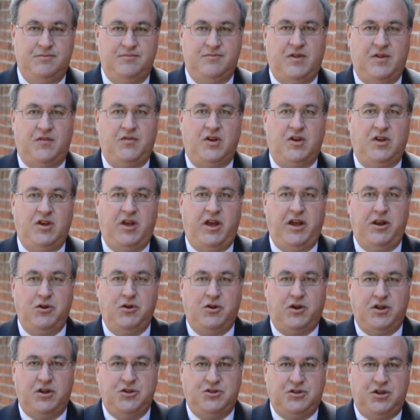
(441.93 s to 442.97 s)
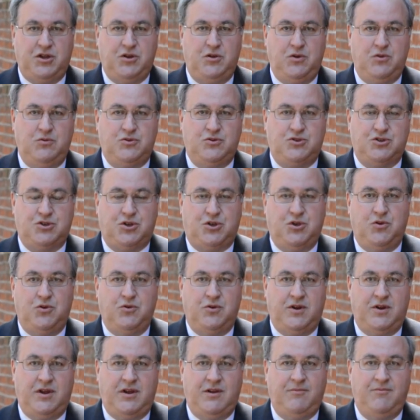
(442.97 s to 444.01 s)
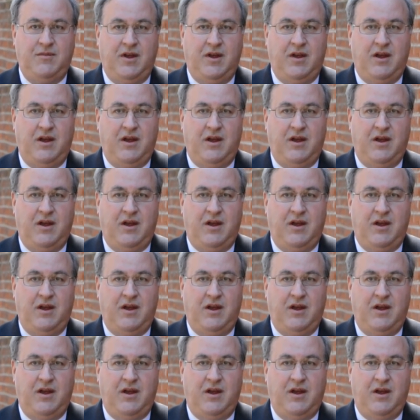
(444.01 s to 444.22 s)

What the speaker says: that the key to continued security